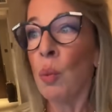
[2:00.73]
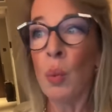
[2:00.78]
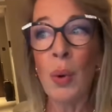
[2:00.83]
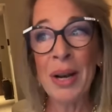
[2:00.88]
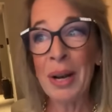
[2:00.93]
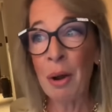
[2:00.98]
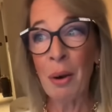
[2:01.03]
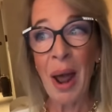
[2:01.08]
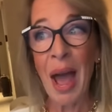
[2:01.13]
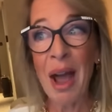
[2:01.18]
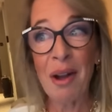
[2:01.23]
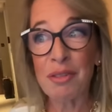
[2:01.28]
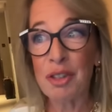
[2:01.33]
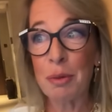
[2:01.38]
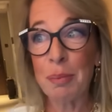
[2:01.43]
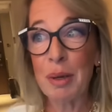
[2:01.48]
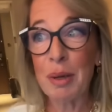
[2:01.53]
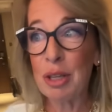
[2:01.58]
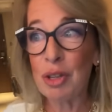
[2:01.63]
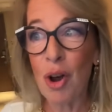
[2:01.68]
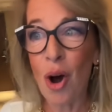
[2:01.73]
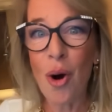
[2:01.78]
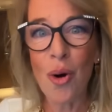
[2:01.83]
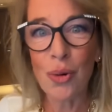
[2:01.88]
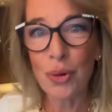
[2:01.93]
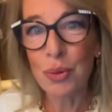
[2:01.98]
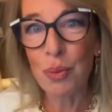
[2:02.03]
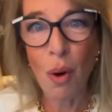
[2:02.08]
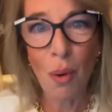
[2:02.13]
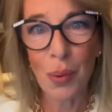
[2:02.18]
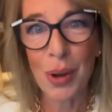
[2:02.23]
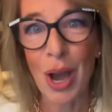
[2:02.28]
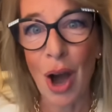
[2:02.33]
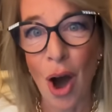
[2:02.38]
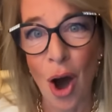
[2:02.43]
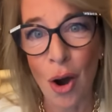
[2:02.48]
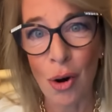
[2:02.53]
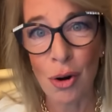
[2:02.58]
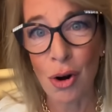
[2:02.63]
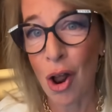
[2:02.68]
We don't have to be told what we
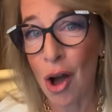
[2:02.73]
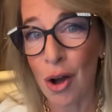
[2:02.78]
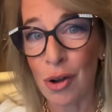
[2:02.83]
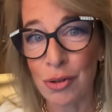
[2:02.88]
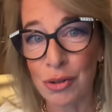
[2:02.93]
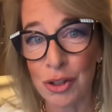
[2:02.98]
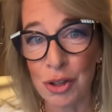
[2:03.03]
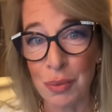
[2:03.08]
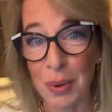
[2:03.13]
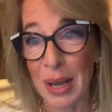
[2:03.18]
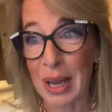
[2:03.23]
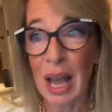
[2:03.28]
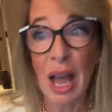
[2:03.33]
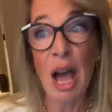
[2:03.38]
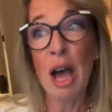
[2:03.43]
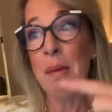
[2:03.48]
are or aren't doing